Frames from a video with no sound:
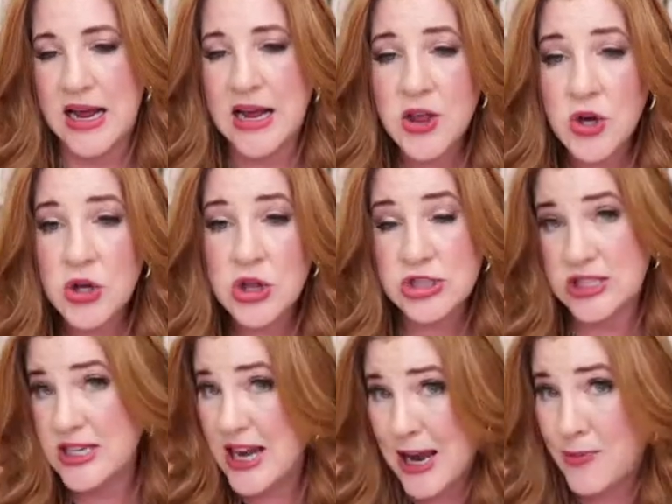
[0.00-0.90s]
either the
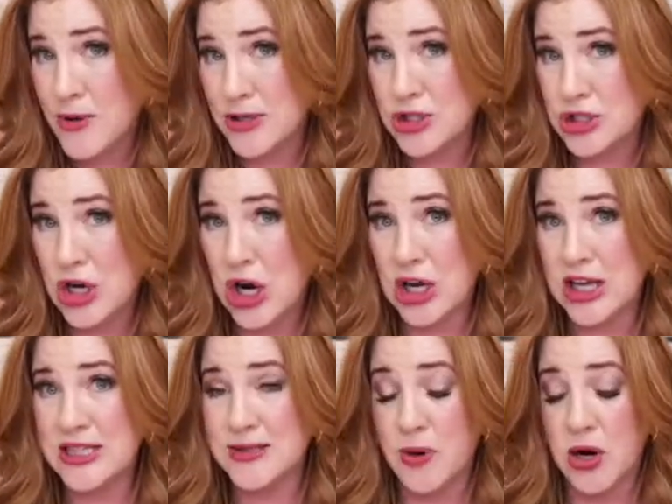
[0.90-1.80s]
neighbor's dog
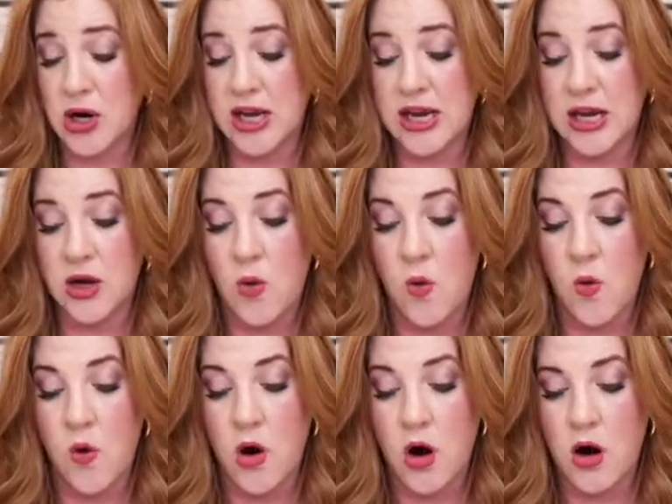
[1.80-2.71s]
is barking
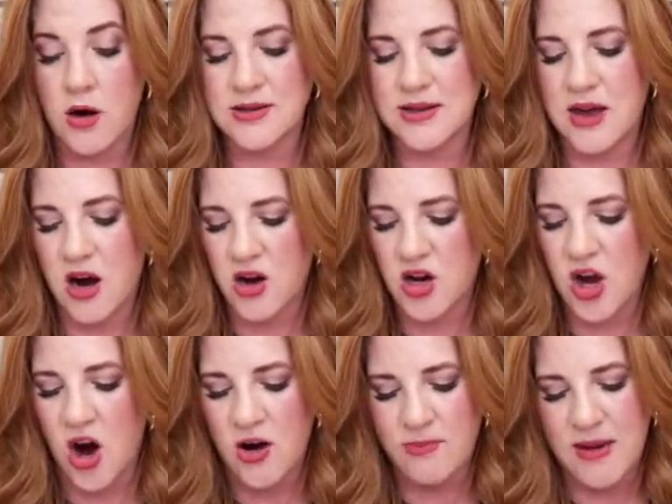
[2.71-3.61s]
or our
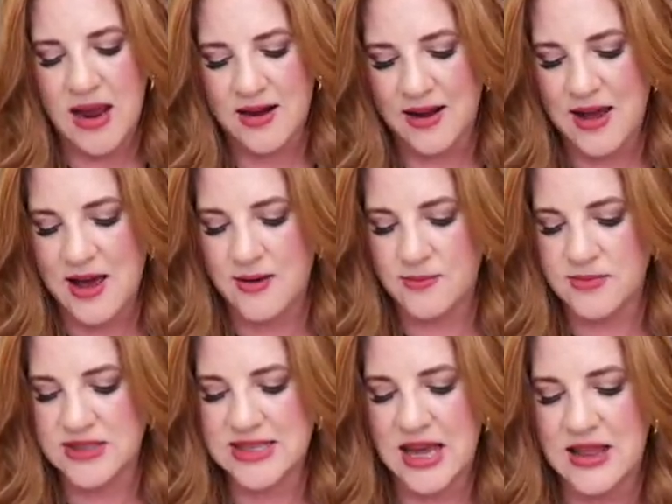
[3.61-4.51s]
yard man
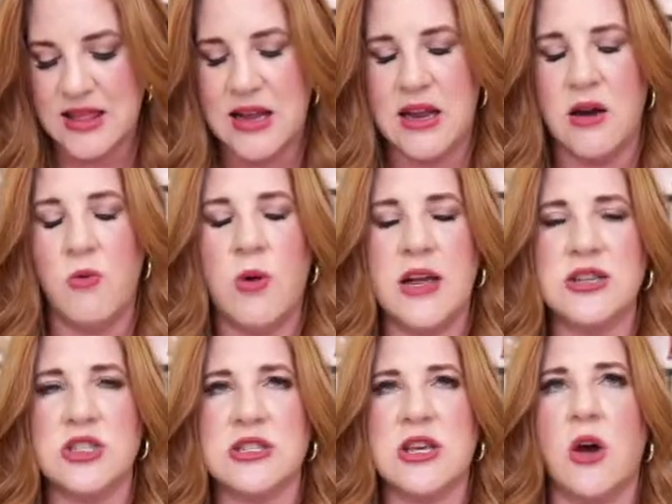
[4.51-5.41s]
comes, and then we
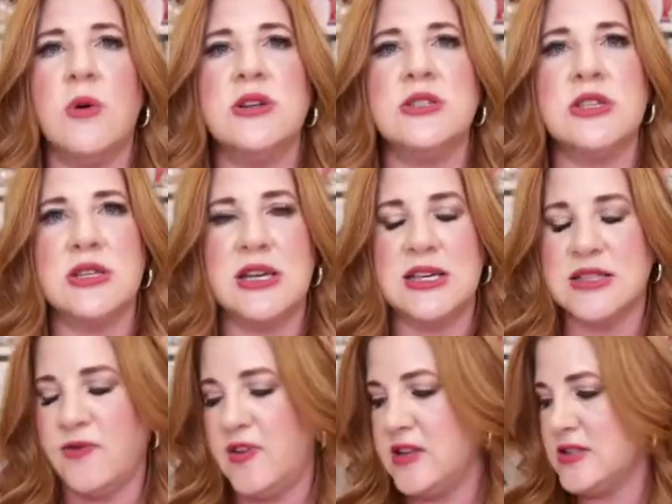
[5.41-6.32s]
just go into
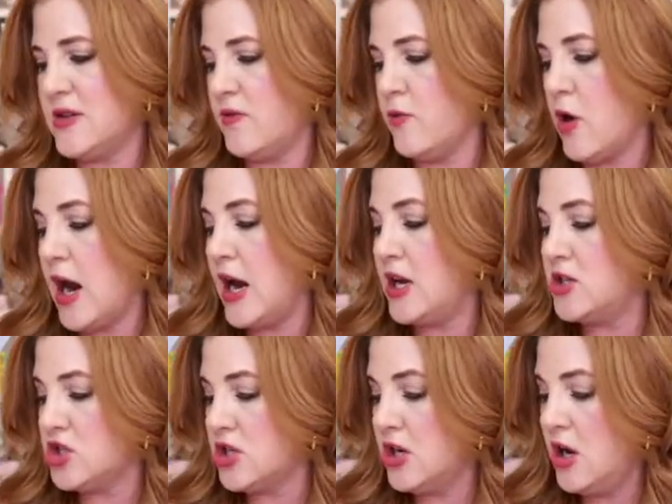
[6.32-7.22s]
these fits of
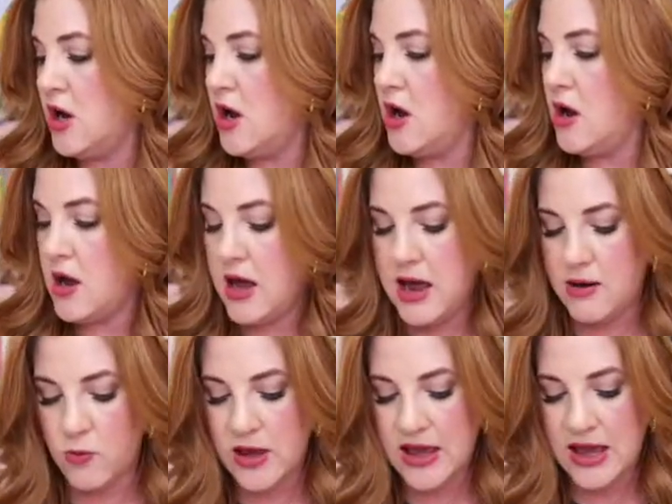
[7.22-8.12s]
rage
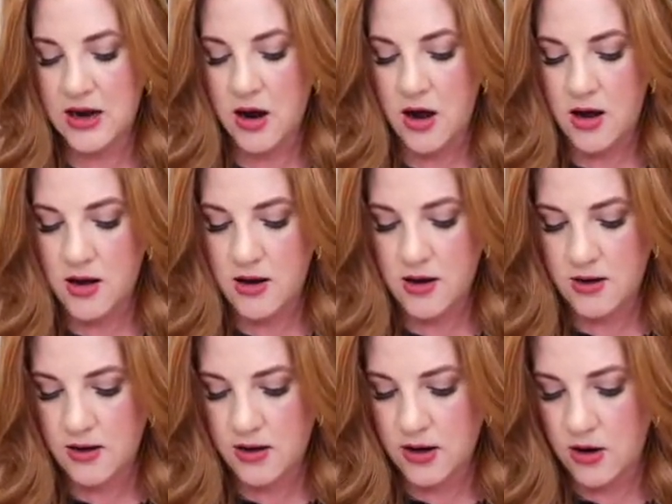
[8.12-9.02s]
and we cannot,
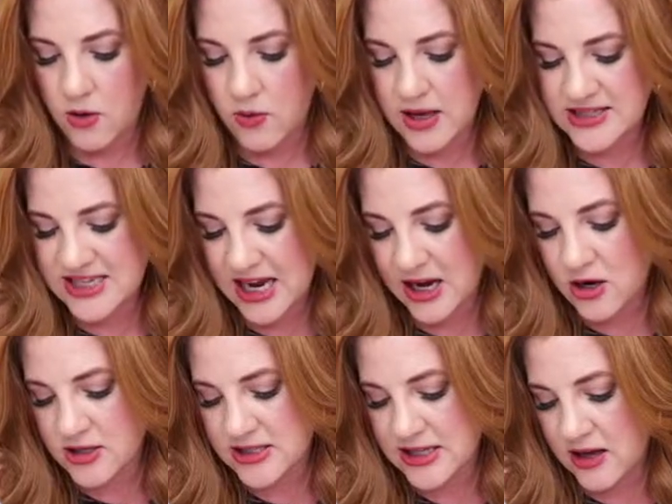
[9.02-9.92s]
you know, contain
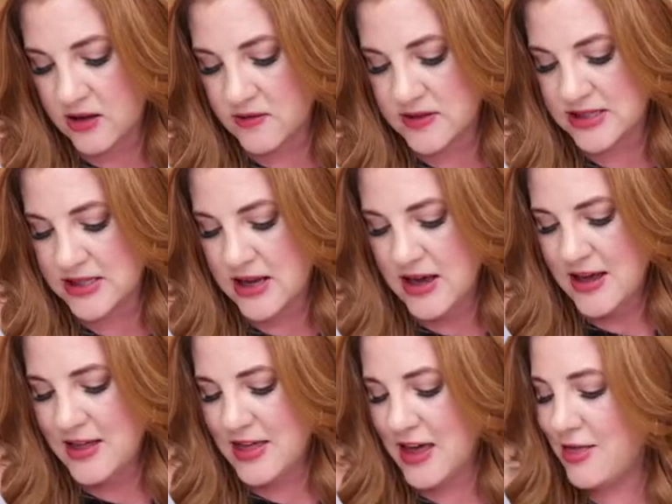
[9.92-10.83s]
ourselves.
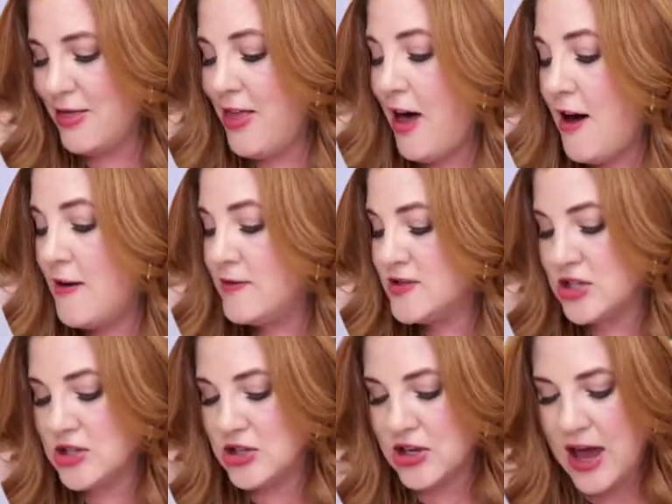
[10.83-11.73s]
They love
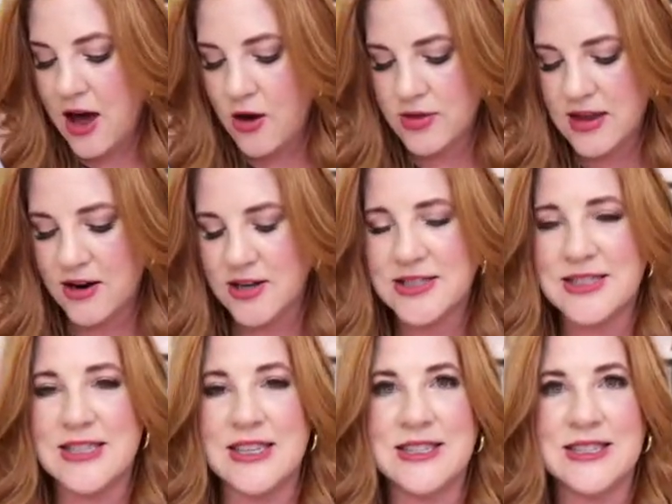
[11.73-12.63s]
to look out. There's
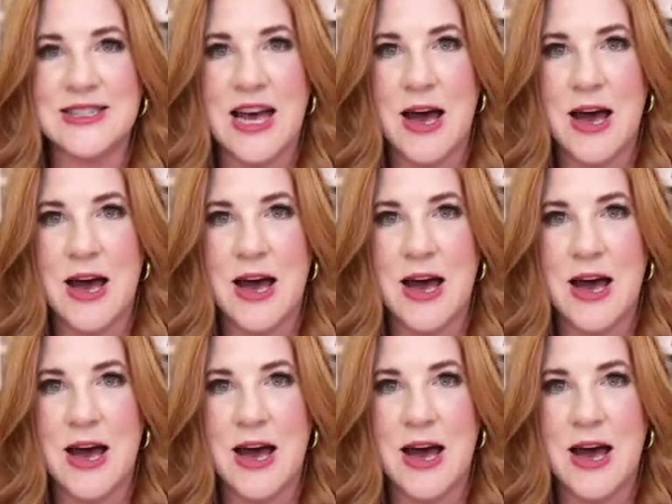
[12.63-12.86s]
this